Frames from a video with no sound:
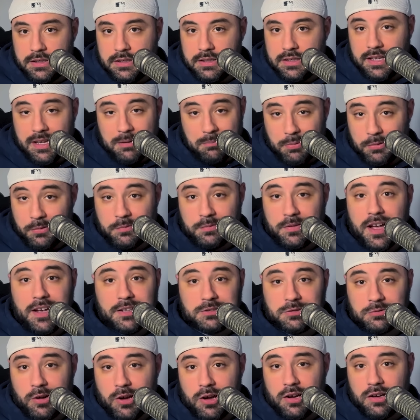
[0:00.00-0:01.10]
He proved us
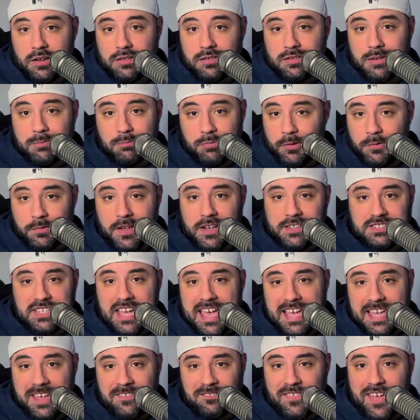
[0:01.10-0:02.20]
wrong. He proved us
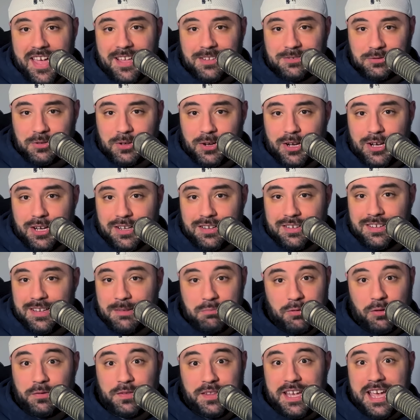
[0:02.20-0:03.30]
Yankee fans wrong. He
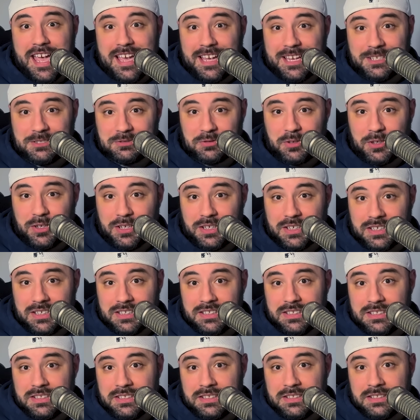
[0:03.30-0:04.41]
proved the Yankees wrong.
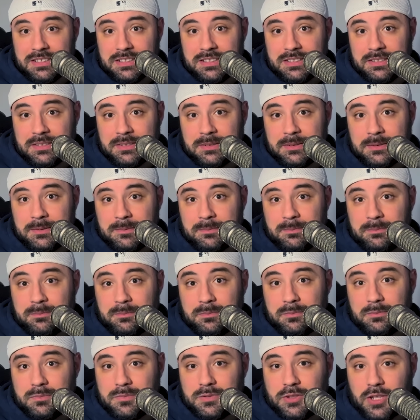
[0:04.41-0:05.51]

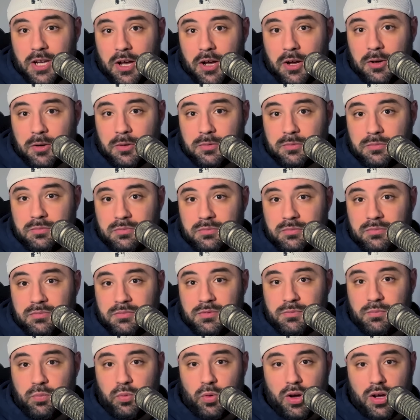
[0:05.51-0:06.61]
So
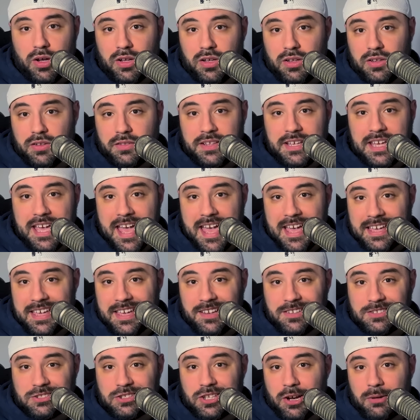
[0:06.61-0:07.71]
will the
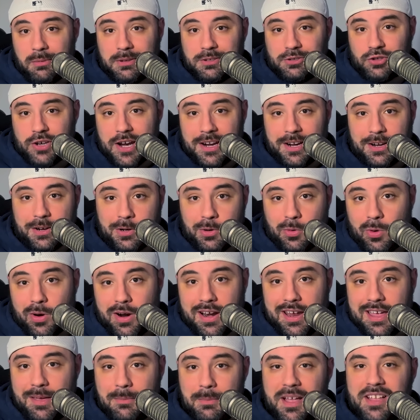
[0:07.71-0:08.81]
Yankees go and try to court
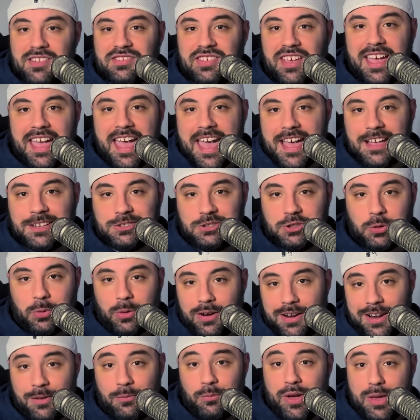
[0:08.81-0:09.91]
him and say, hey,
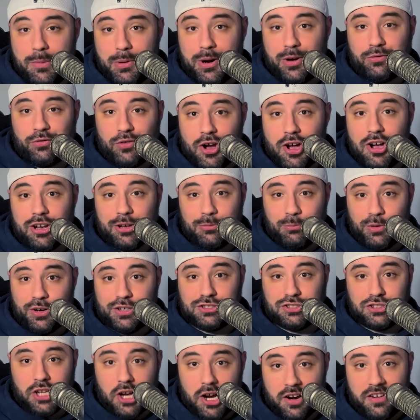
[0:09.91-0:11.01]
Jordan, we were wrong and we're
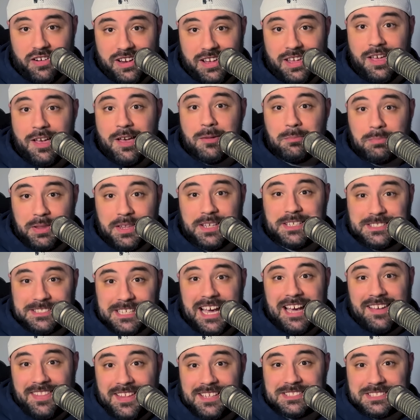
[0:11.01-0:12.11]
sorry. Please
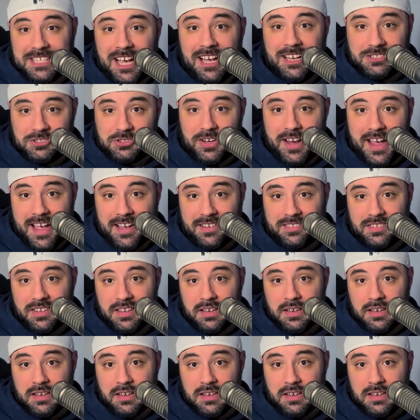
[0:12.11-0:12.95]
sign this contract.